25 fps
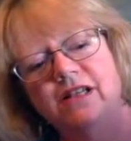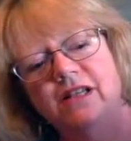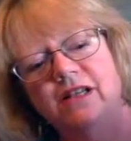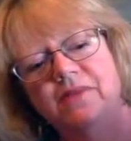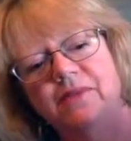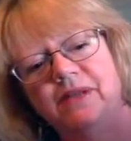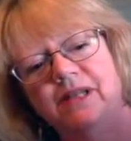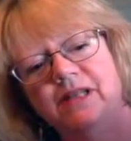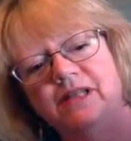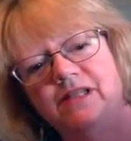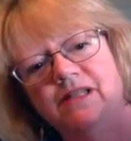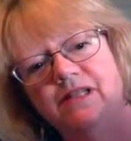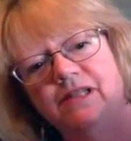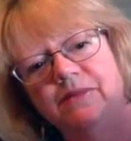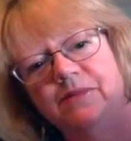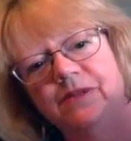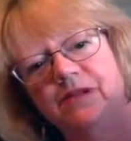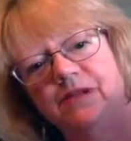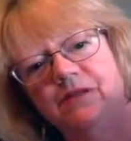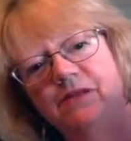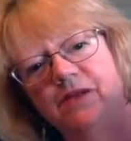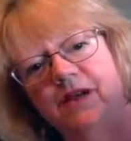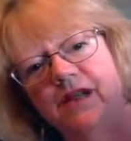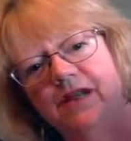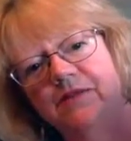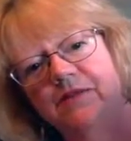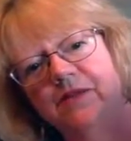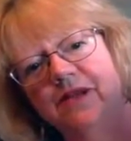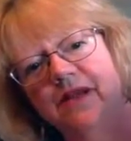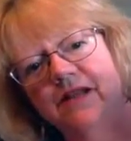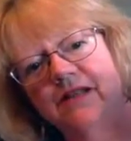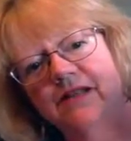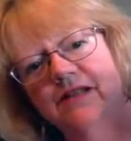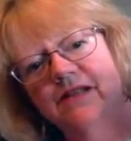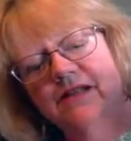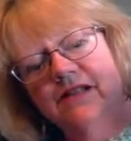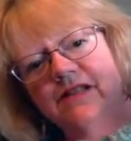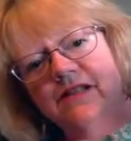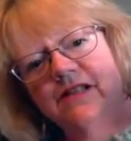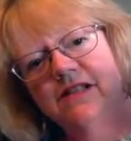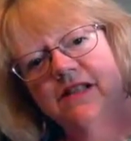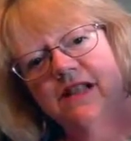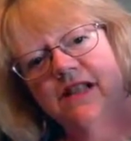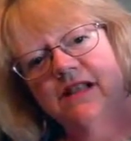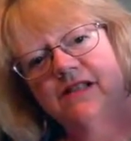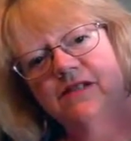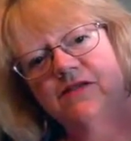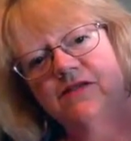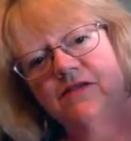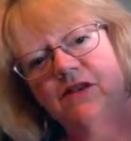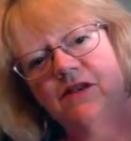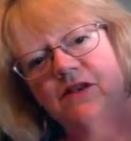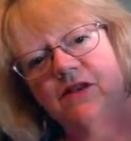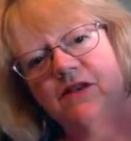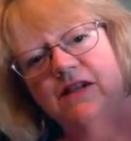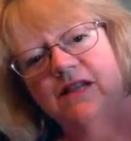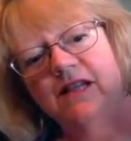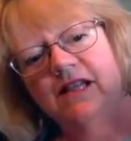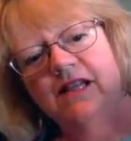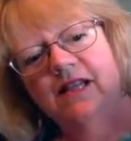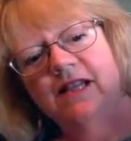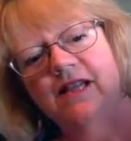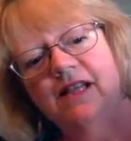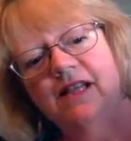I picked it up at Rhinebeck this last fall.